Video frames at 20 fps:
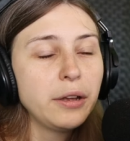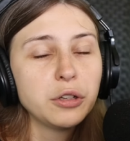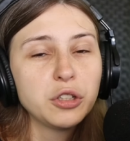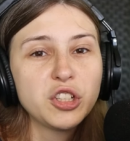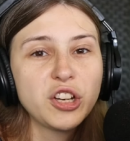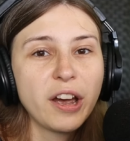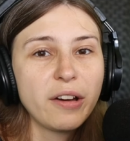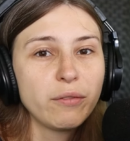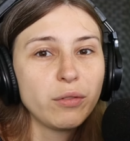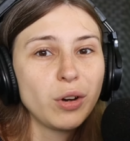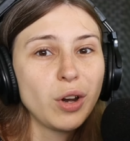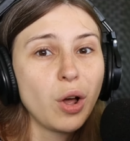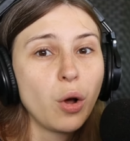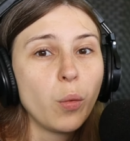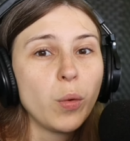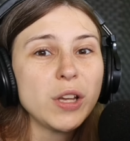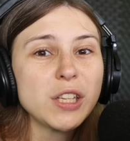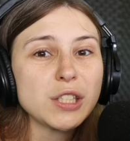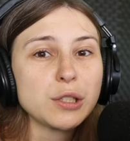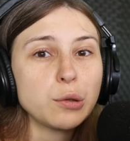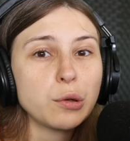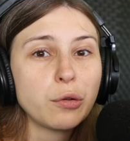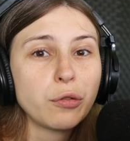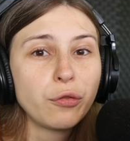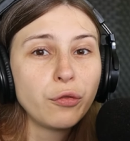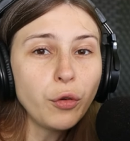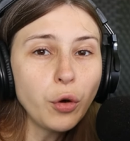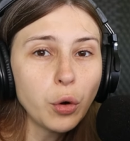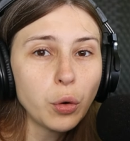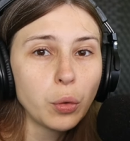and your chat will always look
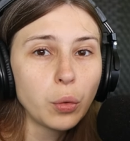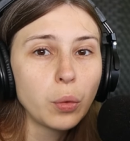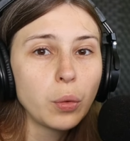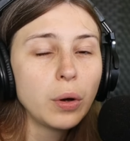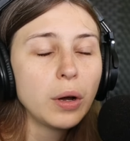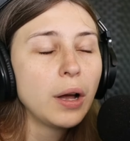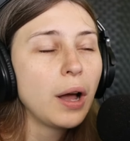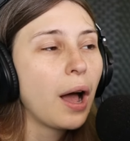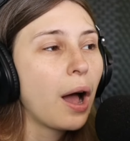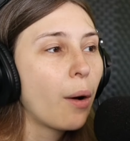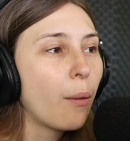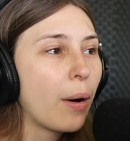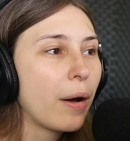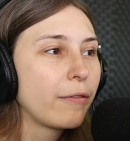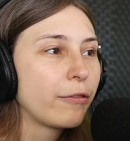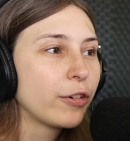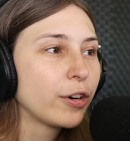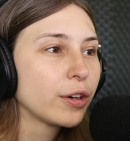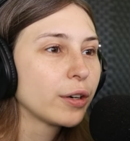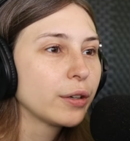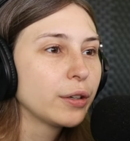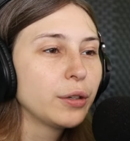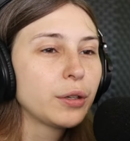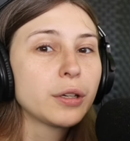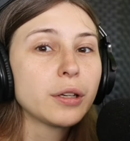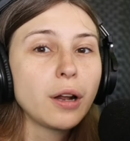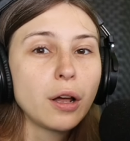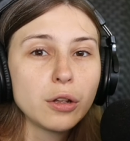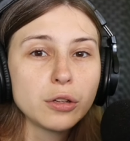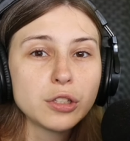full. However, you
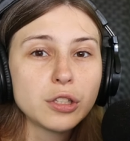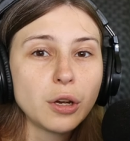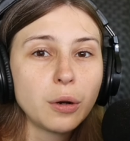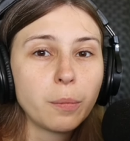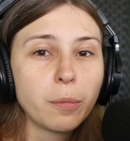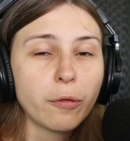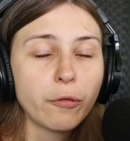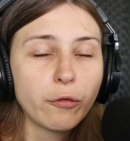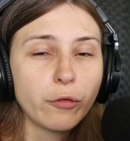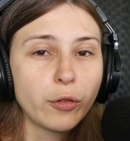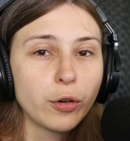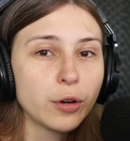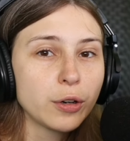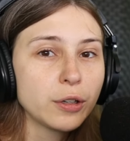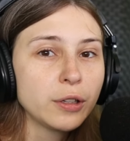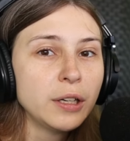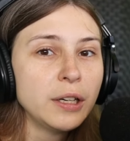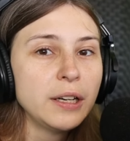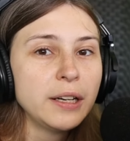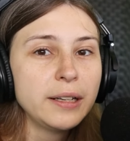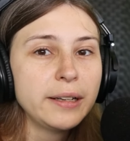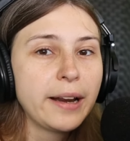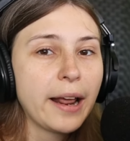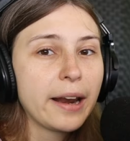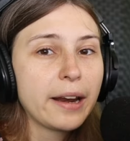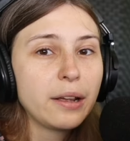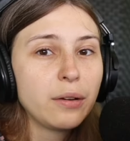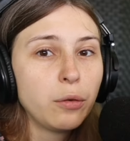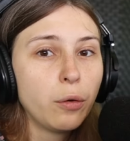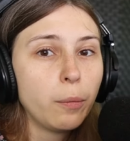can also prefer
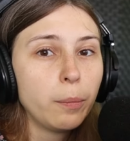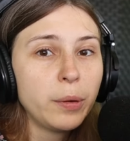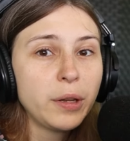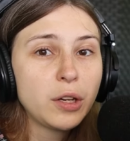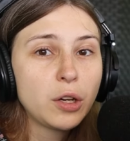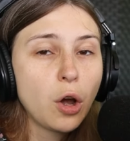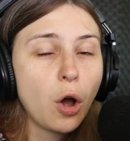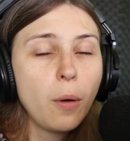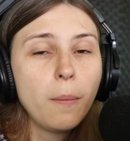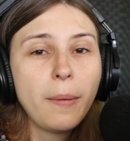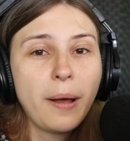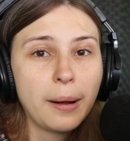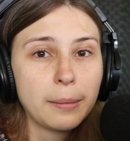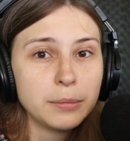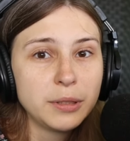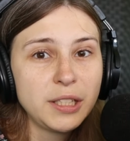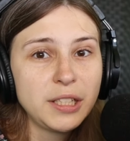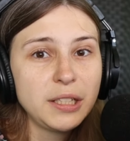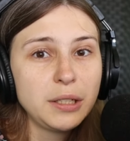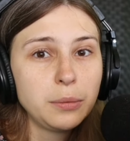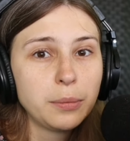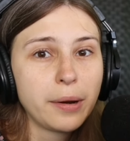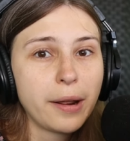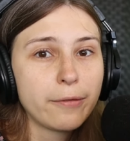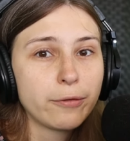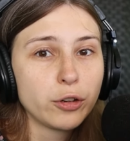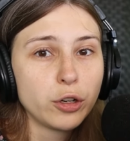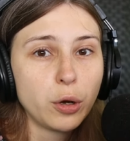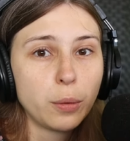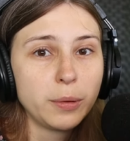that it will become empty
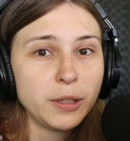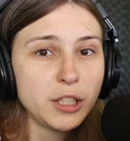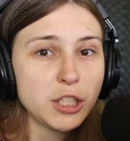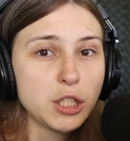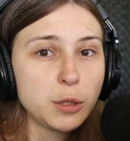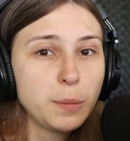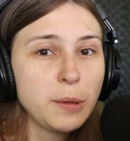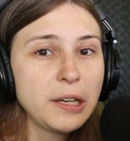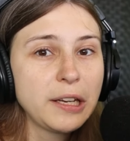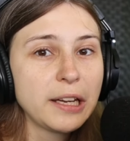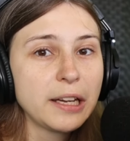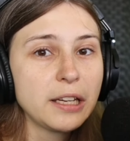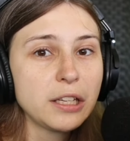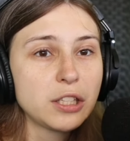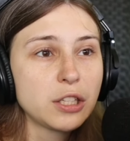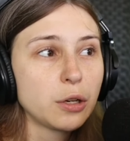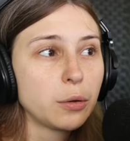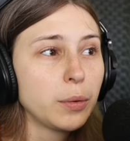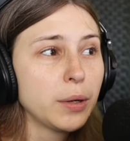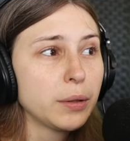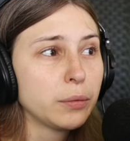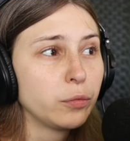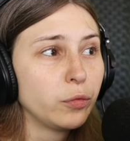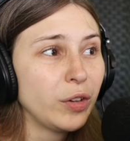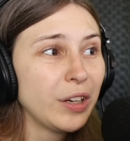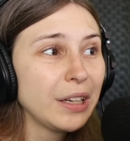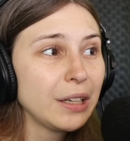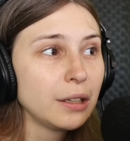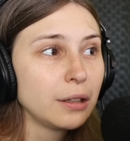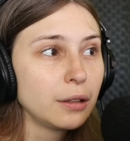whenever nobody is speaking, so it
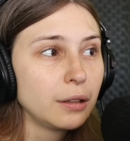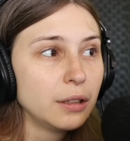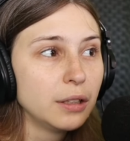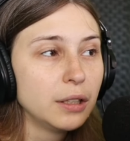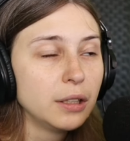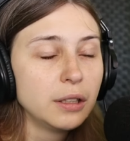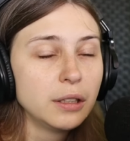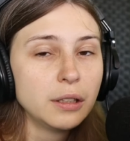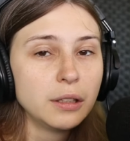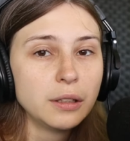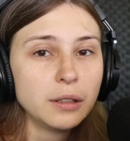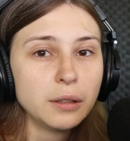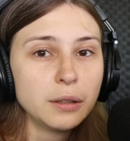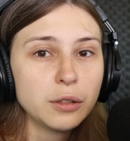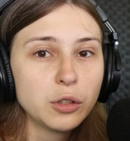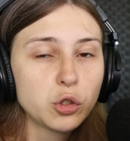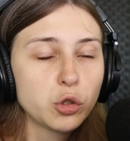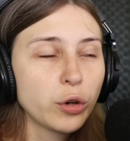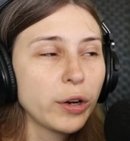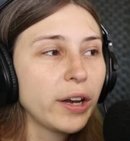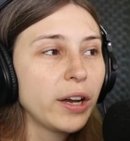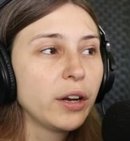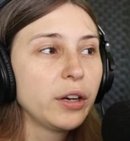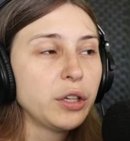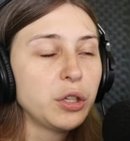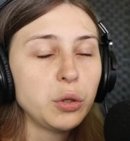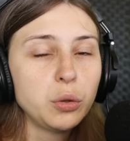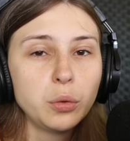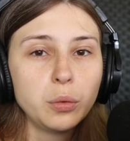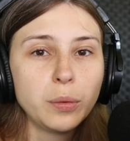will trigger
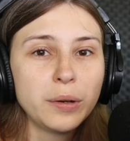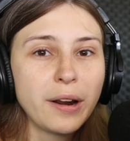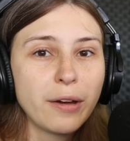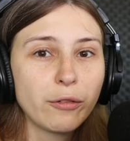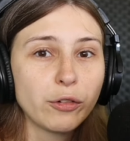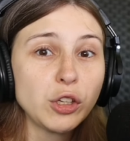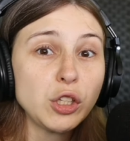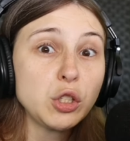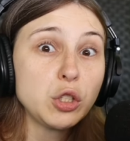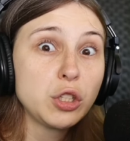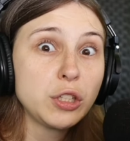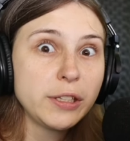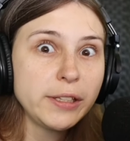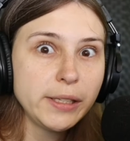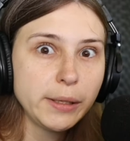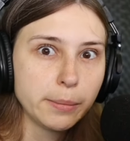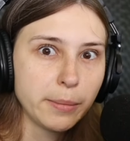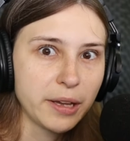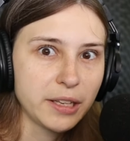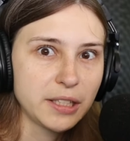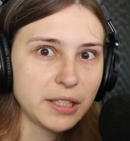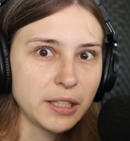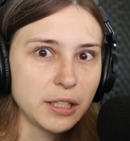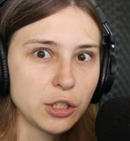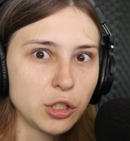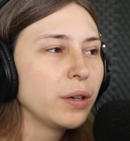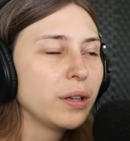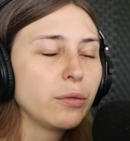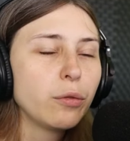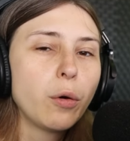you whenever you see a
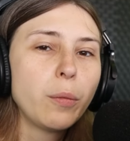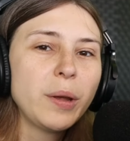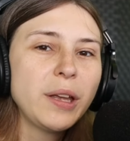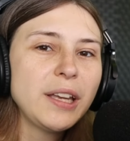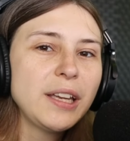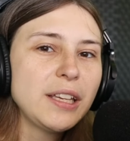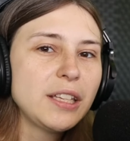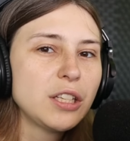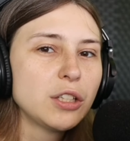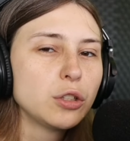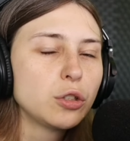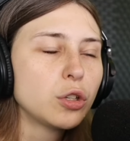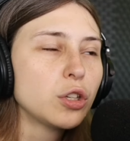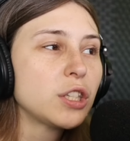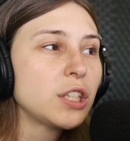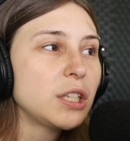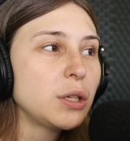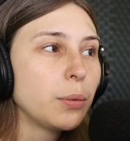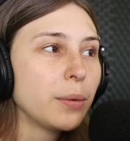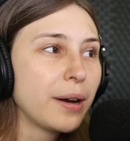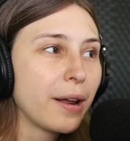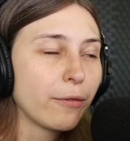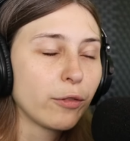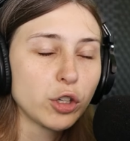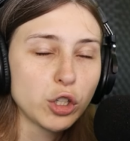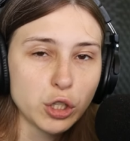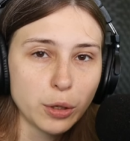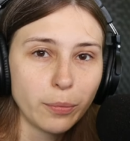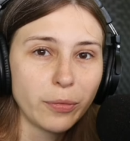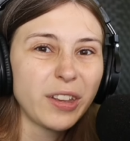message. It will be easier to see
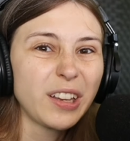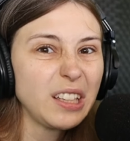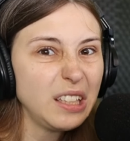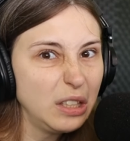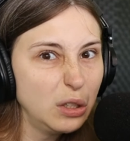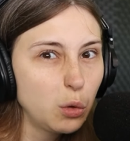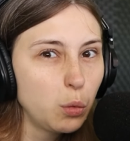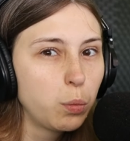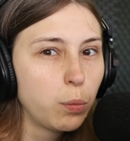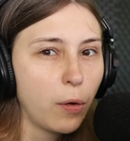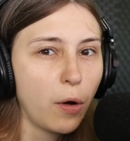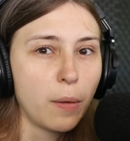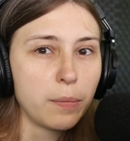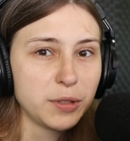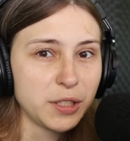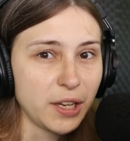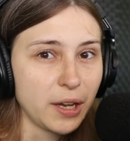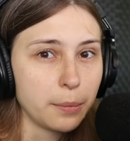whenever something new pops